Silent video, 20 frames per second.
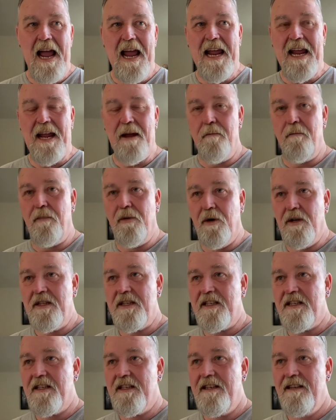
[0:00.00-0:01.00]
it
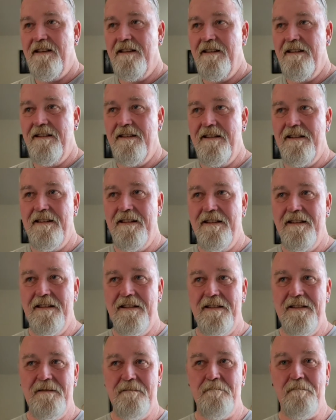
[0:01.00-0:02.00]
puts
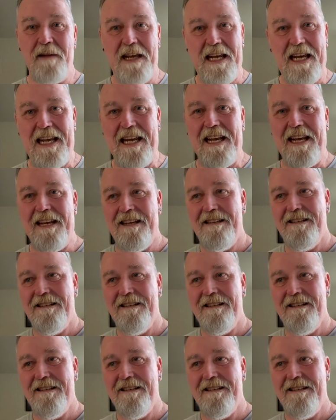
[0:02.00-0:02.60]
me